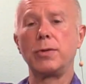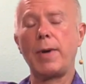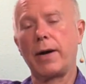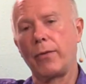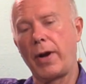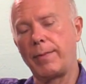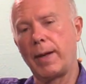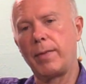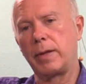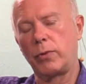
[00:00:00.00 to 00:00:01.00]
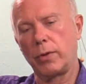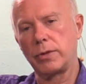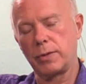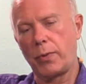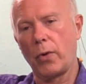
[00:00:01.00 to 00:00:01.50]
amount of RAM that motherboard
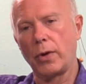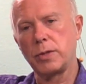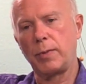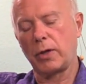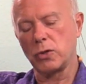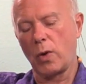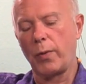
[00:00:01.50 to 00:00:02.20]
supports? Because what we